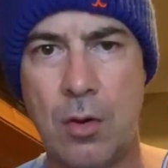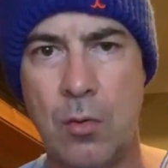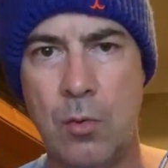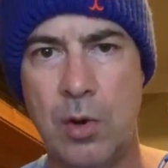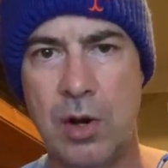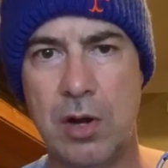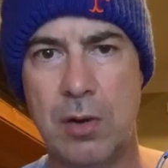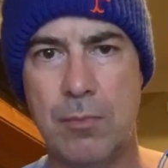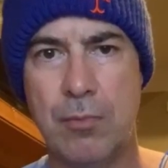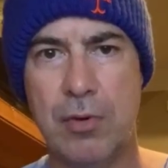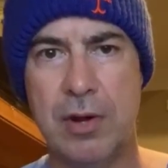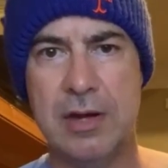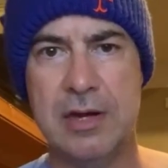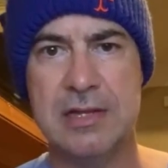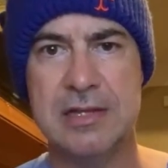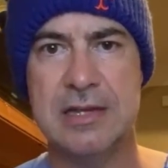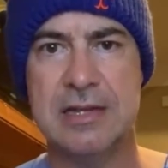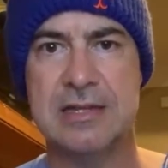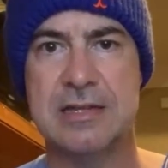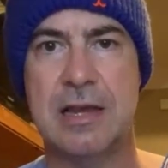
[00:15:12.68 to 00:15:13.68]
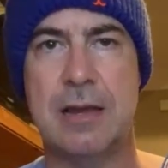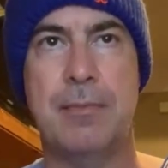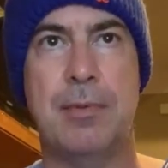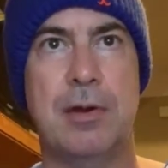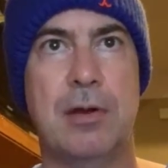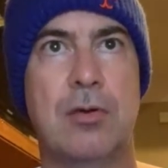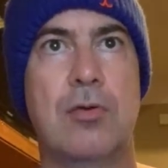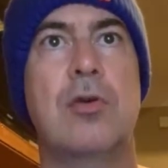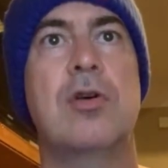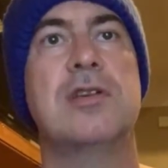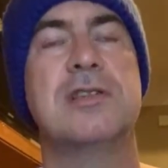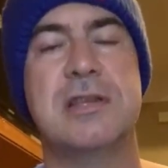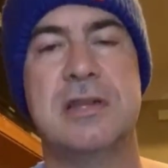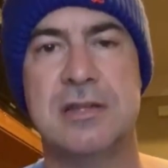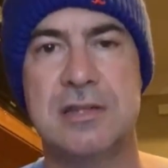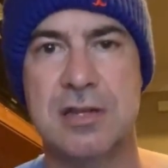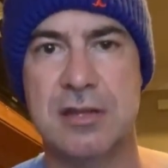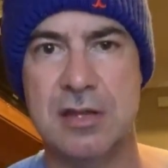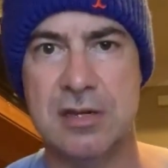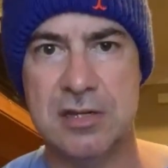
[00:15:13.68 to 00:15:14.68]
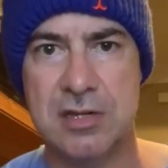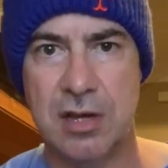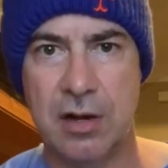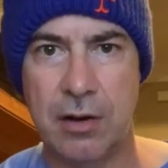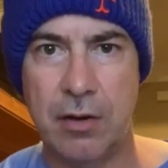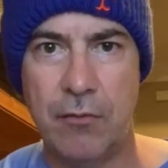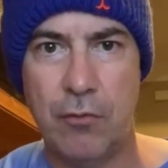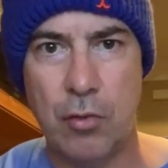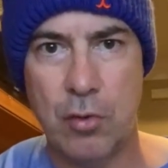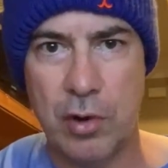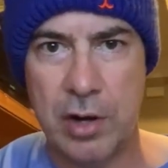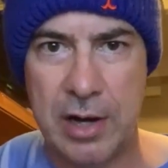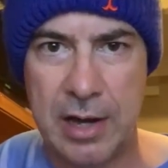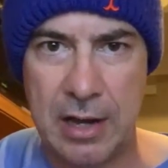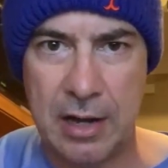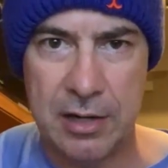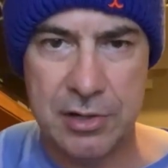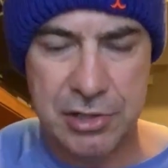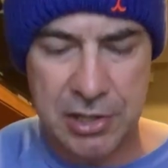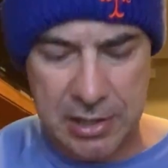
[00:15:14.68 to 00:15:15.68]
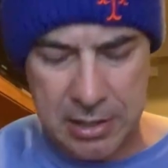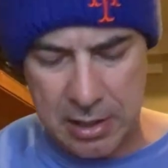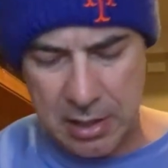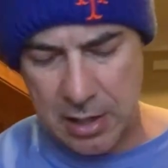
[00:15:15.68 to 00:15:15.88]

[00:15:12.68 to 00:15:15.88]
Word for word: We're gonna bring this example across into the tug of war analogy.